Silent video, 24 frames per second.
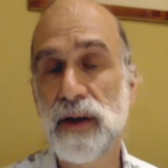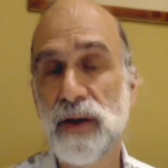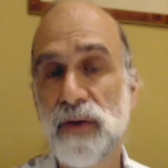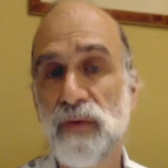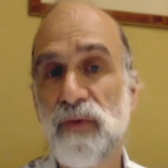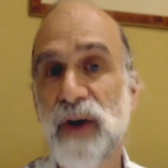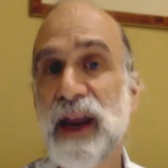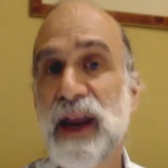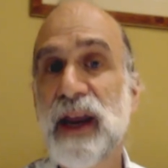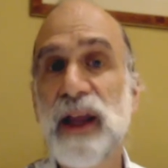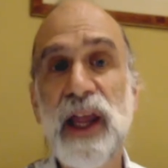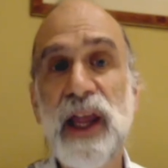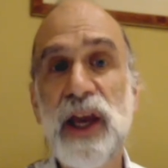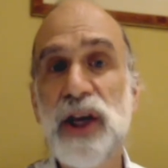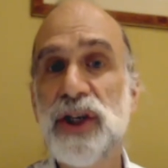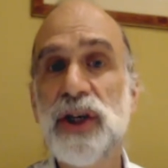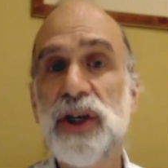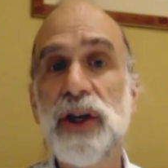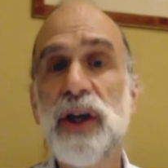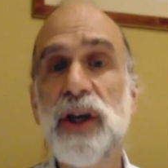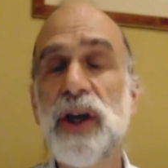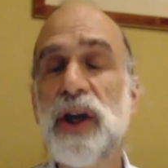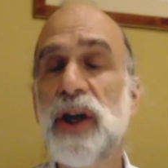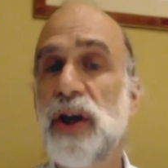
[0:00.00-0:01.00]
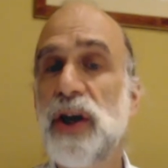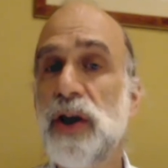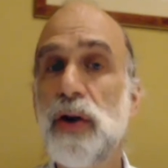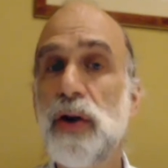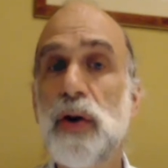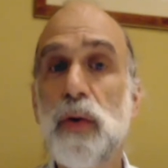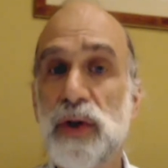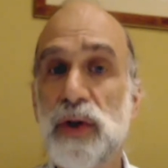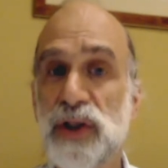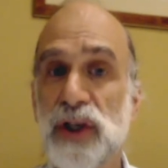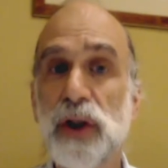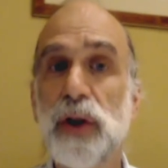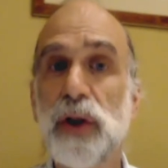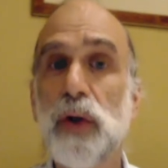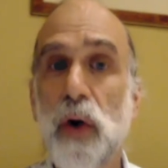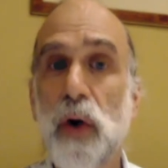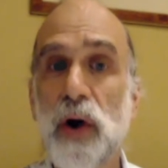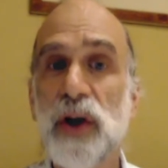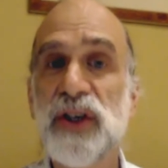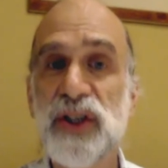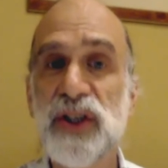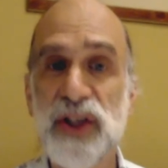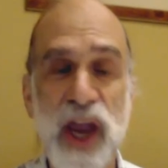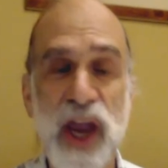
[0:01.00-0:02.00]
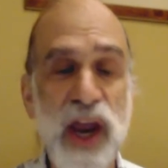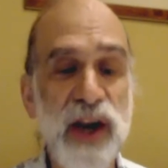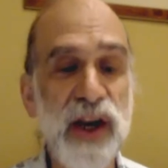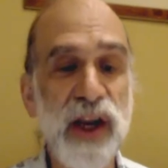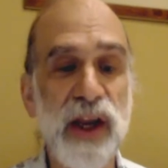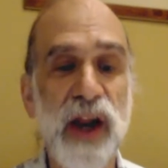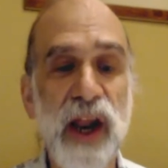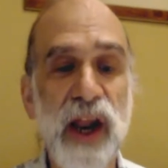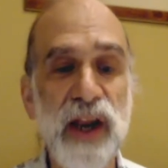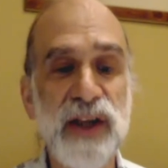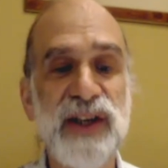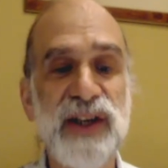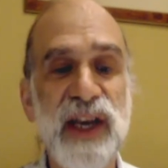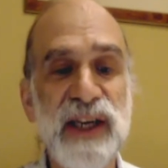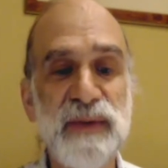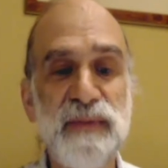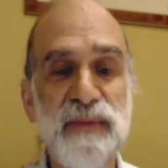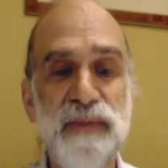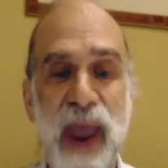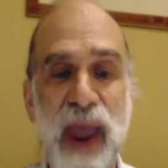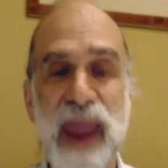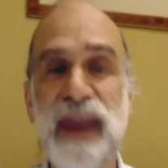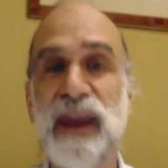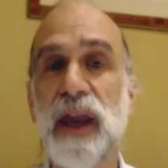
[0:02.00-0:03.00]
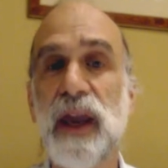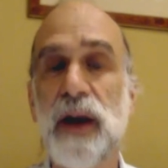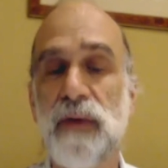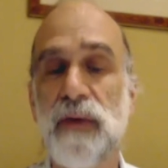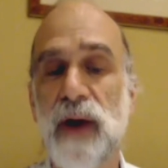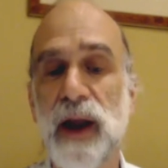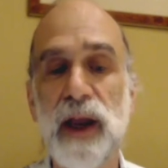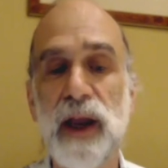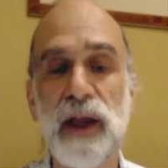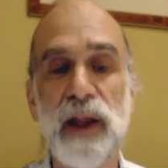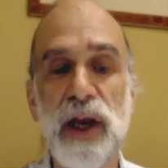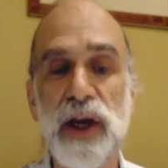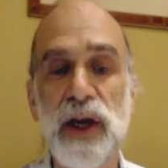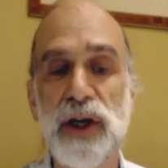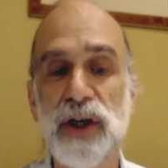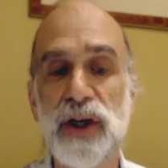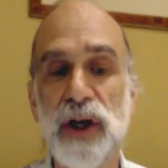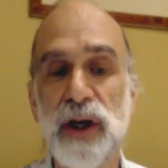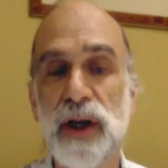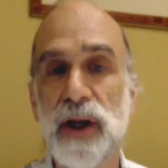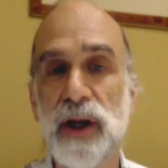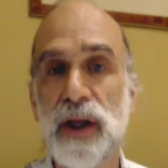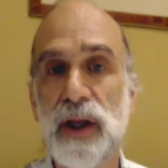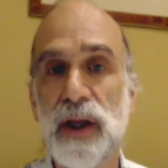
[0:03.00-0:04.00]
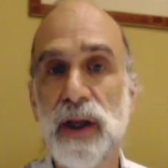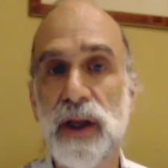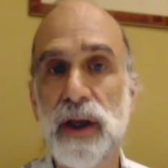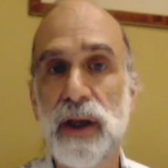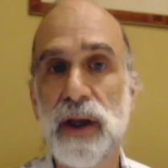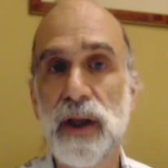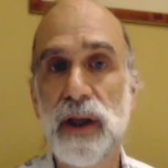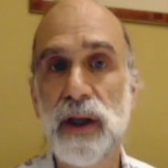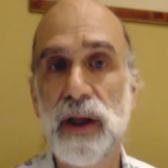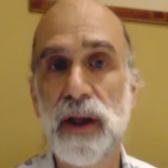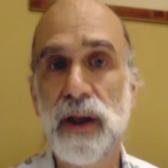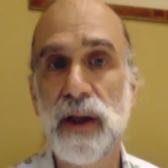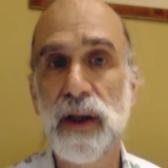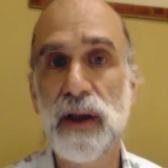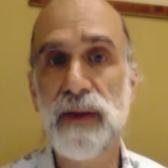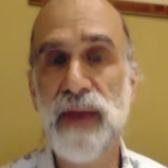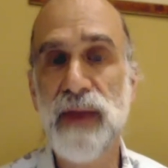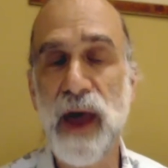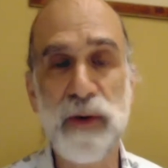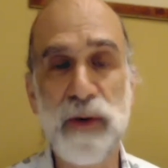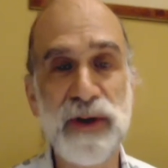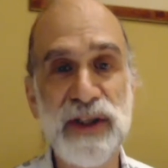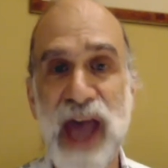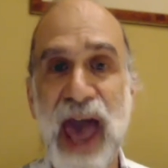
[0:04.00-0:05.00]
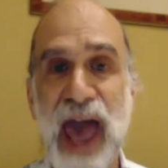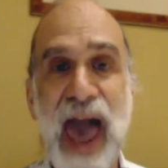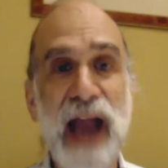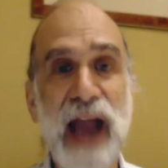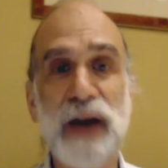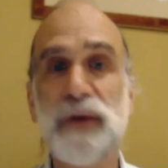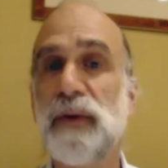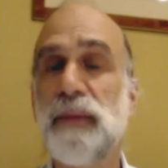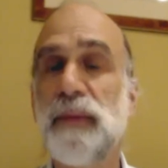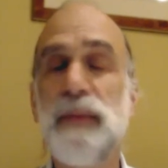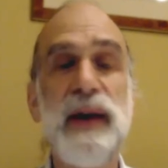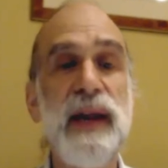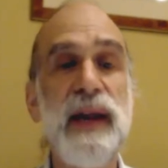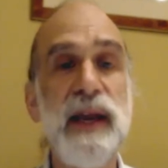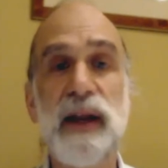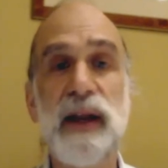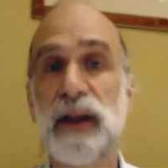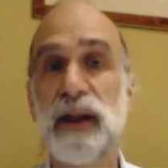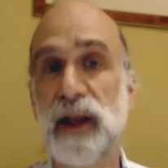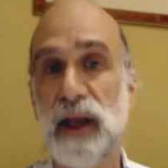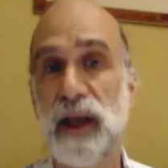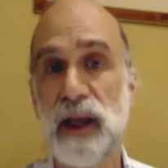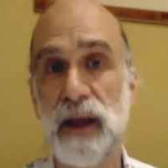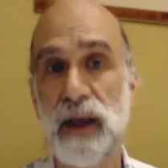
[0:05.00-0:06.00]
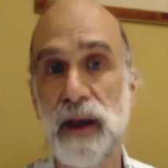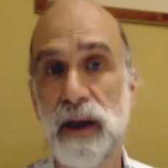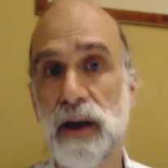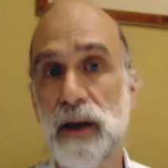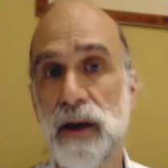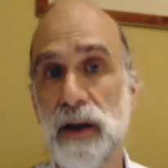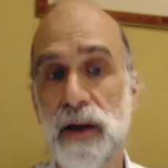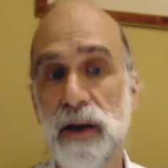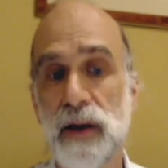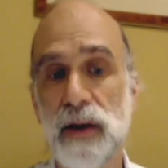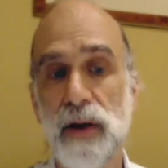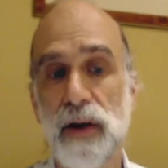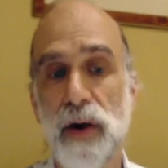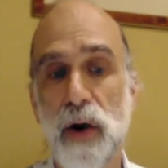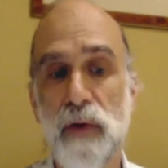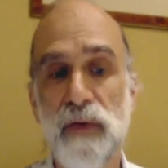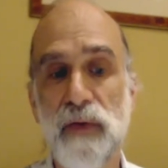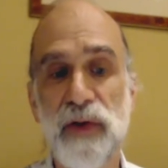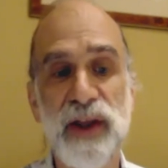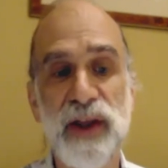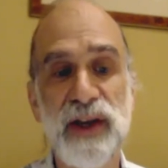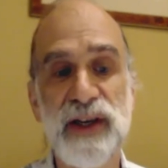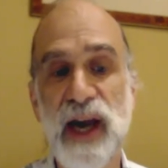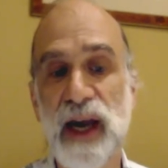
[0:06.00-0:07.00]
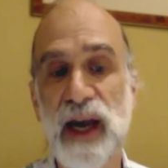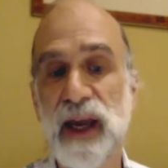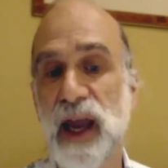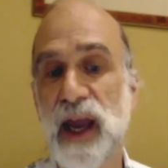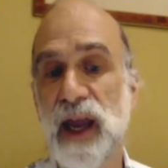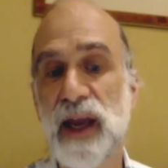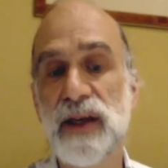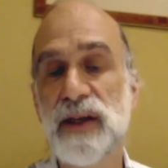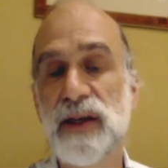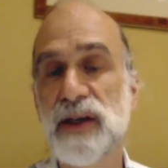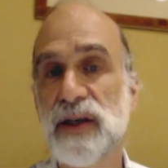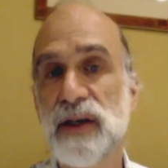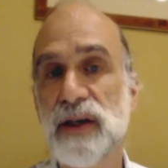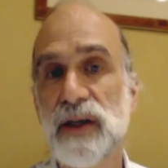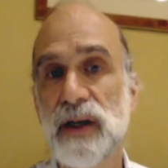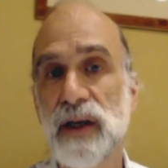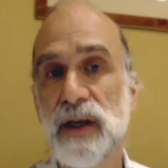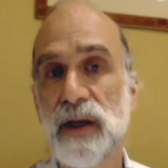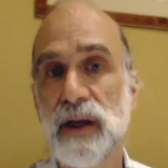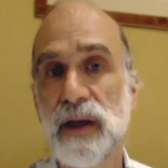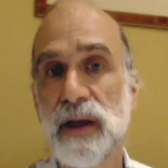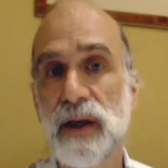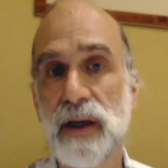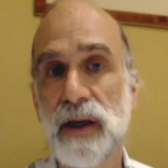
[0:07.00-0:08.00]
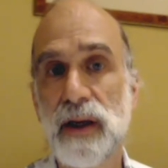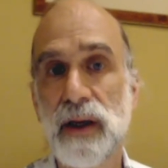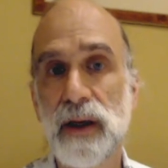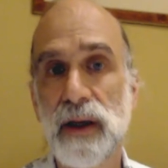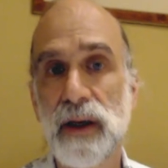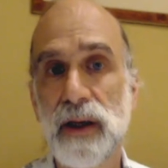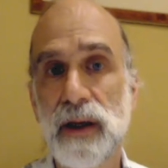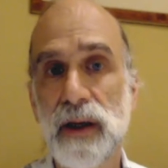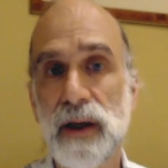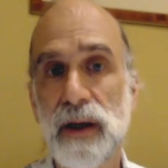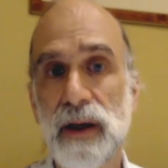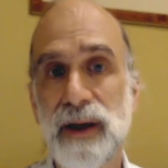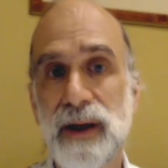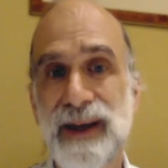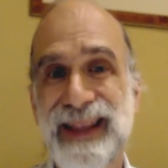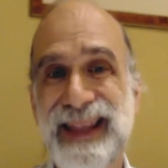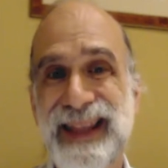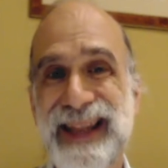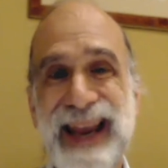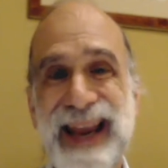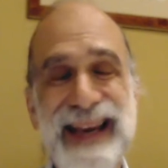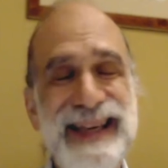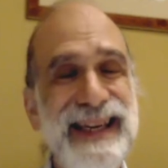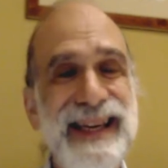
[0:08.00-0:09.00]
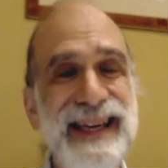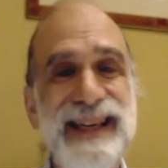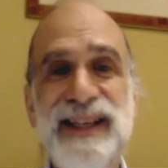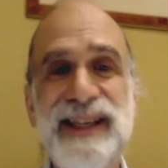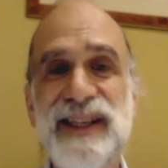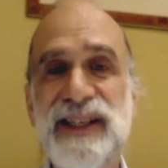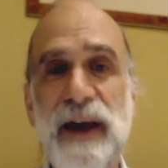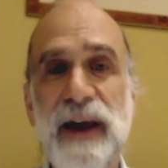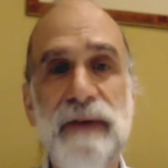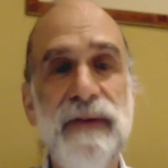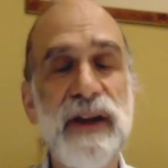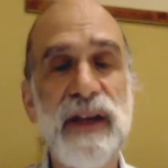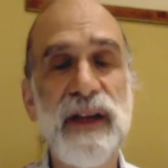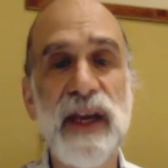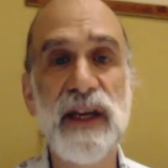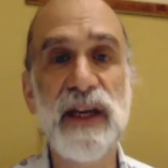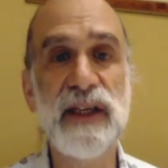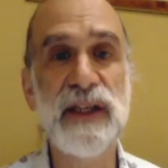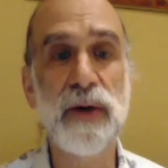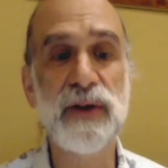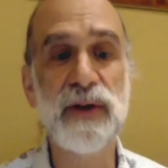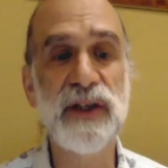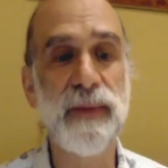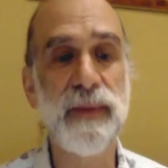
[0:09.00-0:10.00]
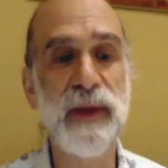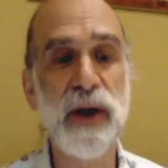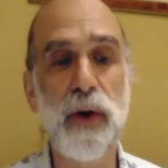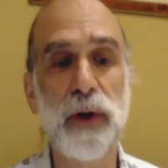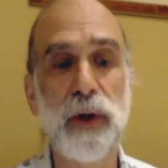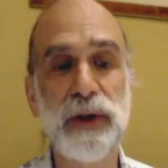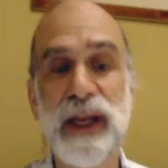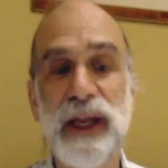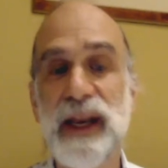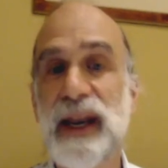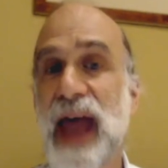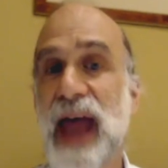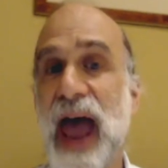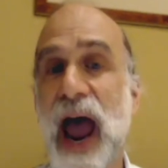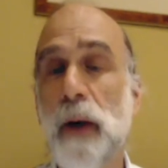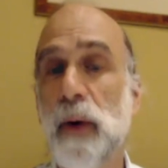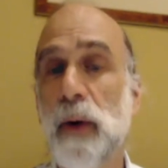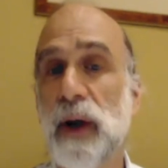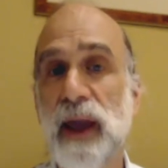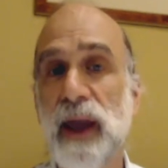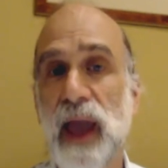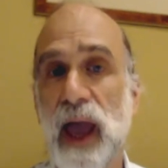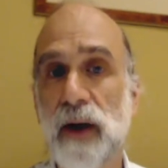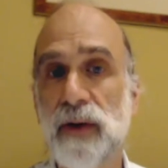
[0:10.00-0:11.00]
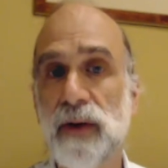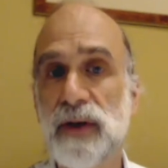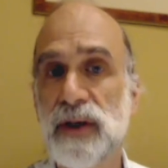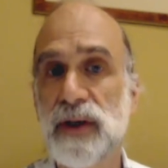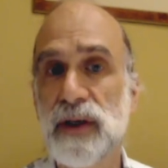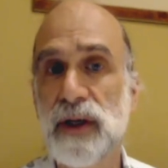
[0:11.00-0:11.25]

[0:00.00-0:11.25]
Regulation Q was a longstanding United States banking regulation that was hacked repeatedly over the decades the 1970s, there was something called a NOW account.